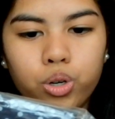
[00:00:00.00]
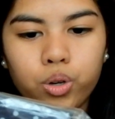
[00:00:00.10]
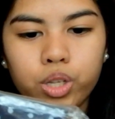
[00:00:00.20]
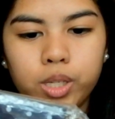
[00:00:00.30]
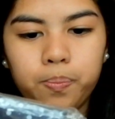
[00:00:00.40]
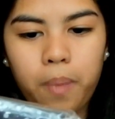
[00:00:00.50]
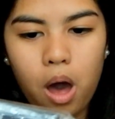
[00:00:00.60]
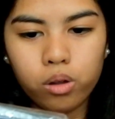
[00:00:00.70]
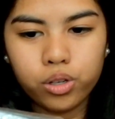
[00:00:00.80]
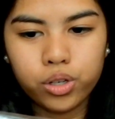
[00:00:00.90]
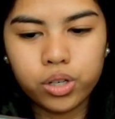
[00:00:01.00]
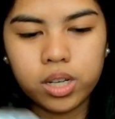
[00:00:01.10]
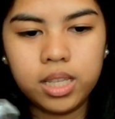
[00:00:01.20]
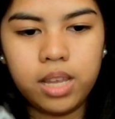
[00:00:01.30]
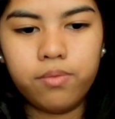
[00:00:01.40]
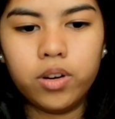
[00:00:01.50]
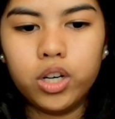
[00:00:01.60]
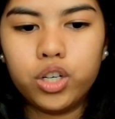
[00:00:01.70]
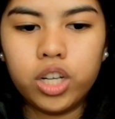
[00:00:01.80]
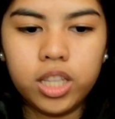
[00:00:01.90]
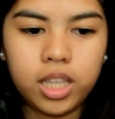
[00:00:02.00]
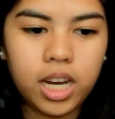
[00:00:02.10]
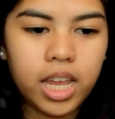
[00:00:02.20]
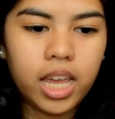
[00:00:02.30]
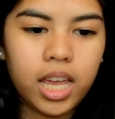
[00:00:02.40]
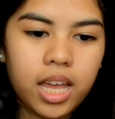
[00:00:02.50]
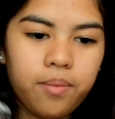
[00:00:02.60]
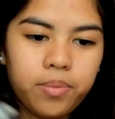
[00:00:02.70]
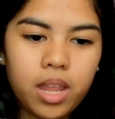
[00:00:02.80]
shoes pouch, the version 3.